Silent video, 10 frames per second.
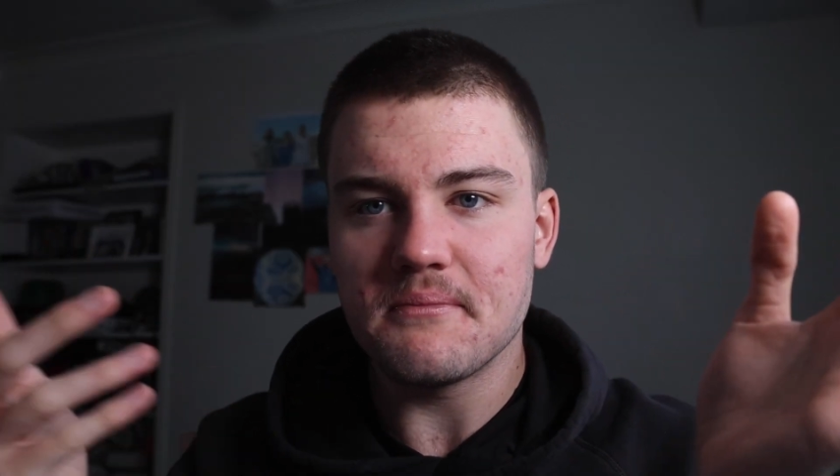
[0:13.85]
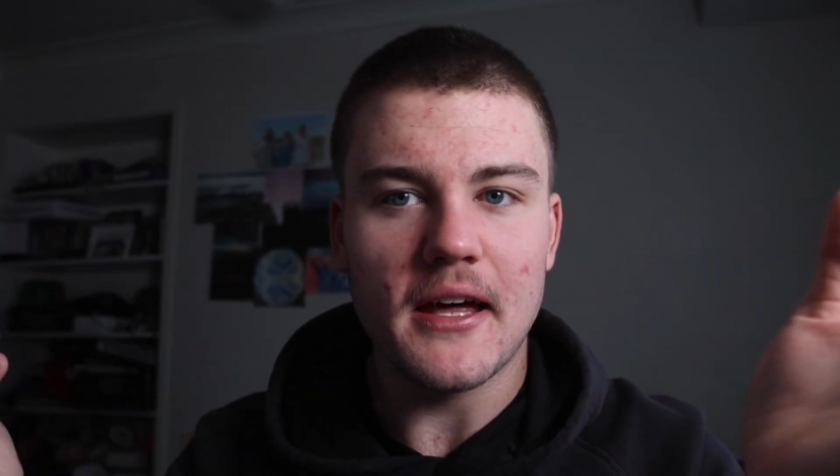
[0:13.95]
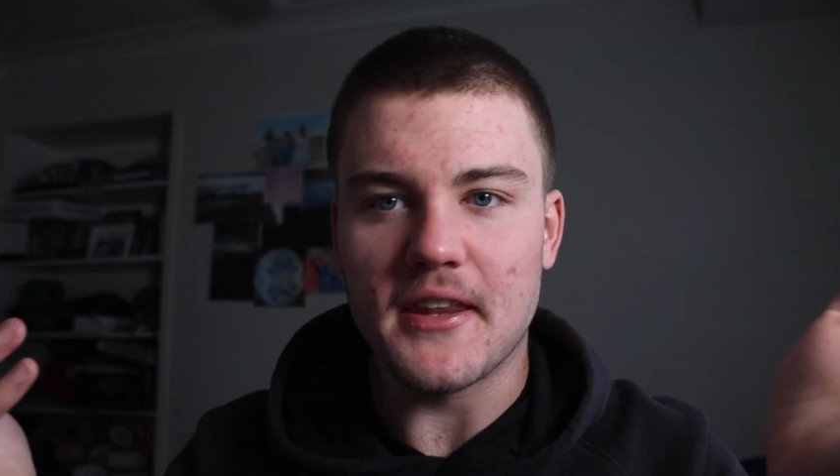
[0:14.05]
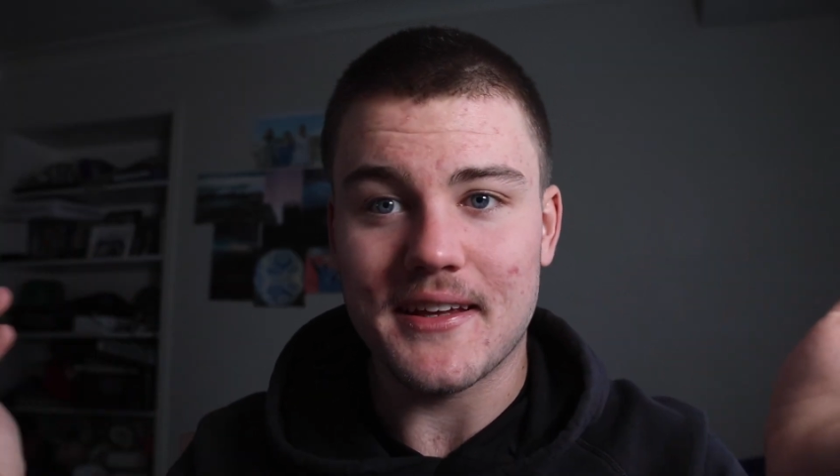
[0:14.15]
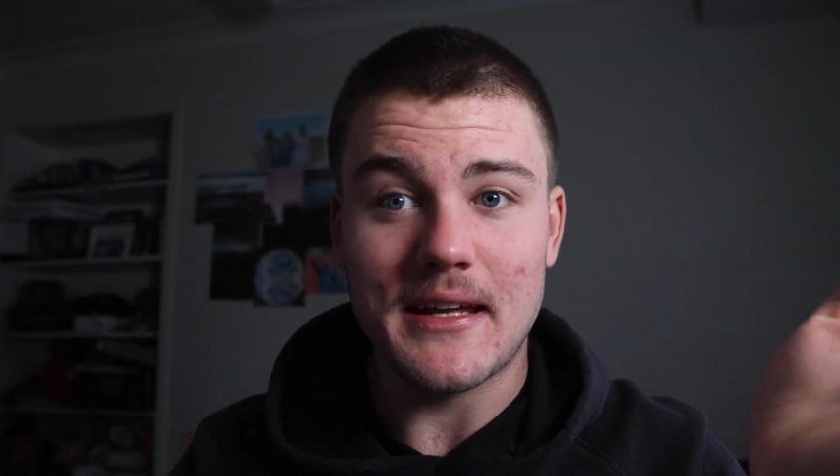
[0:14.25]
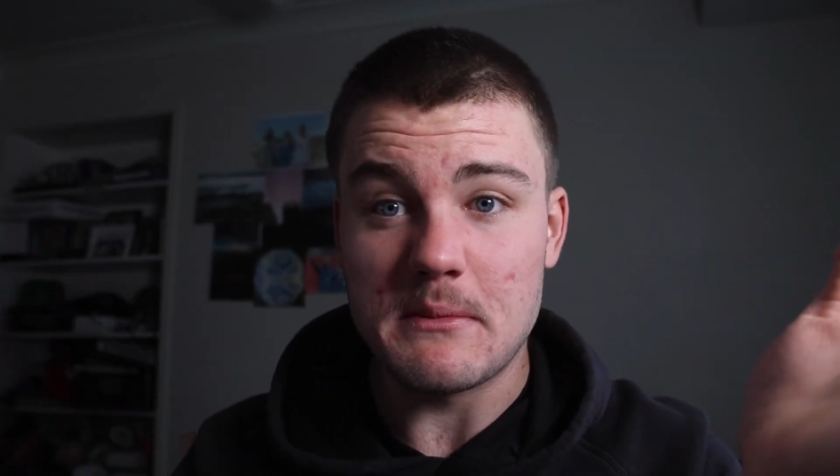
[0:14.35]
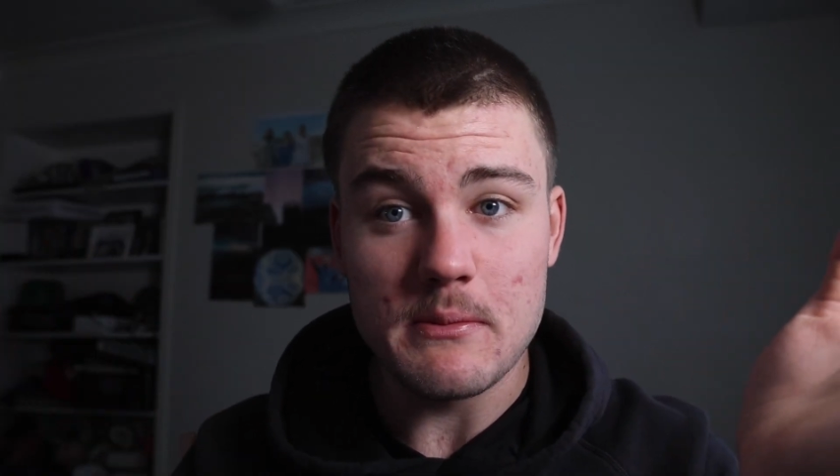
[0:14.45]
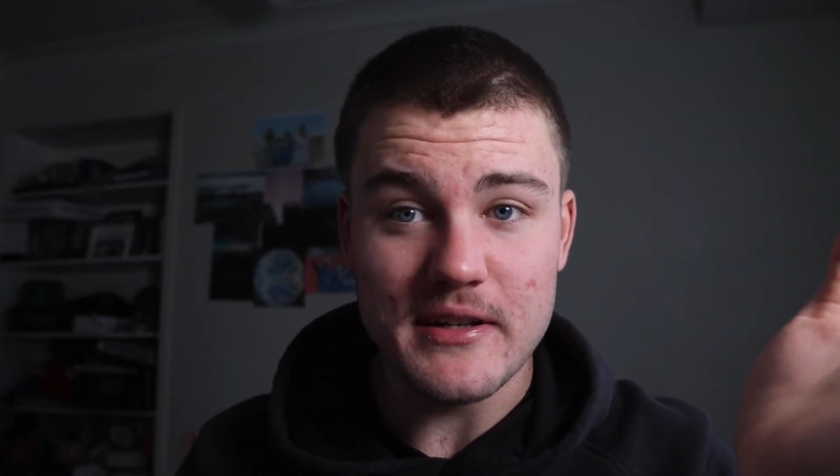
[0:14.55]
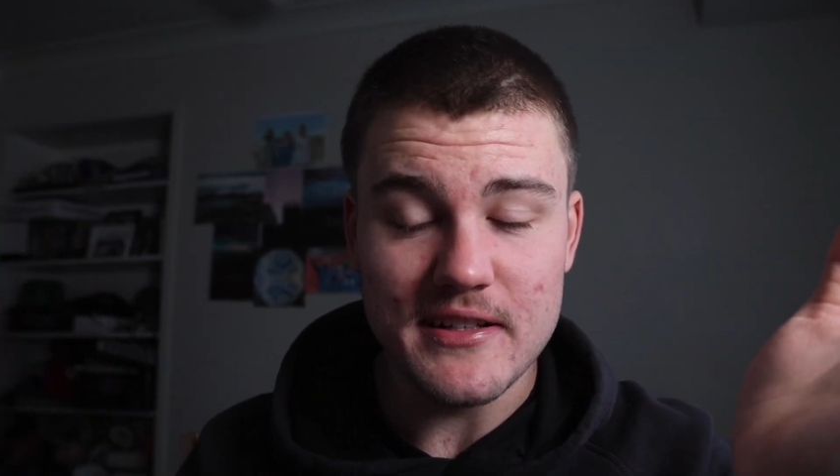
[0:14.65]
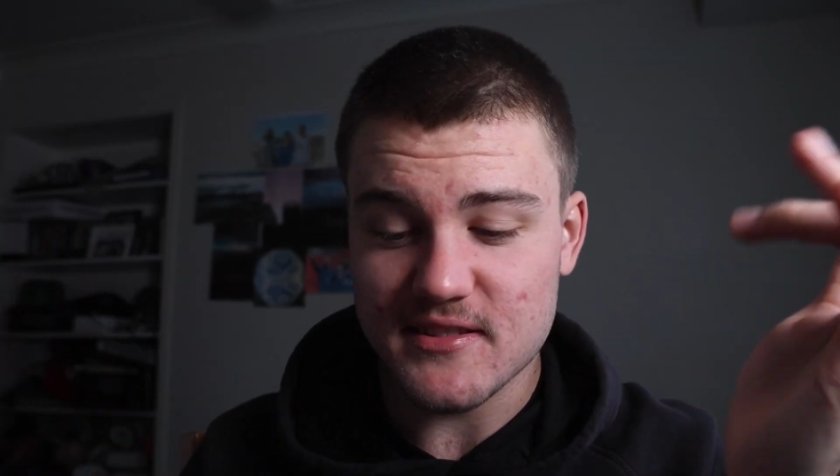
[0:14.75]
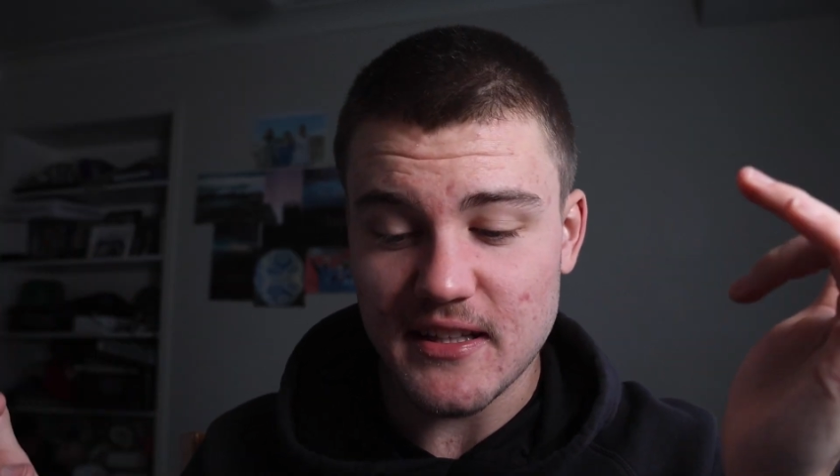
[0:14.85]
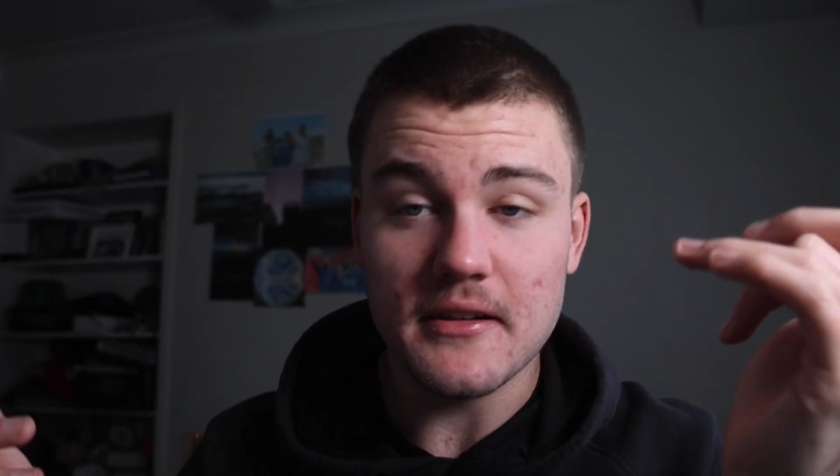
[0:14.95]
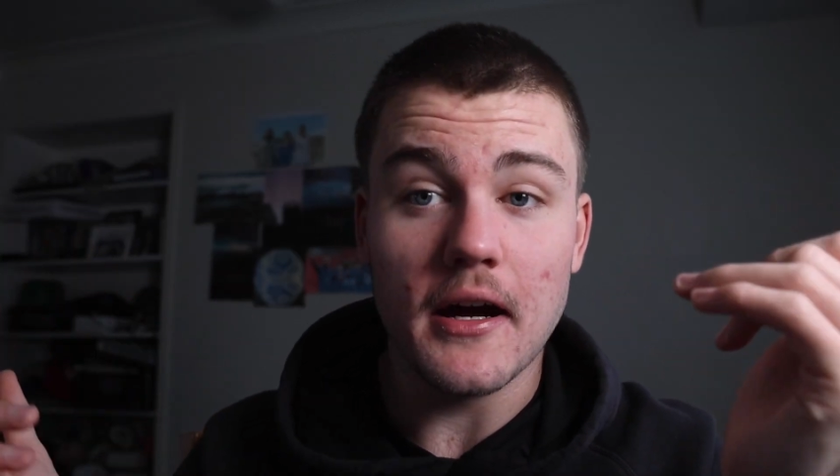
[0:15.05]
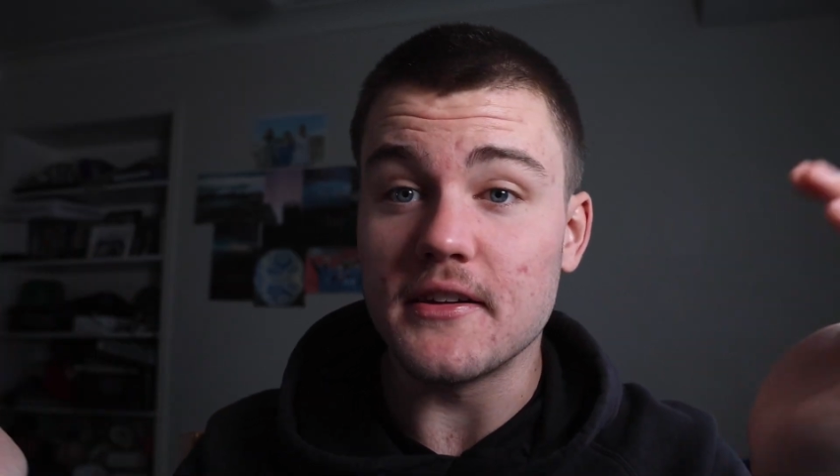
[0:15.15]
other camera brands that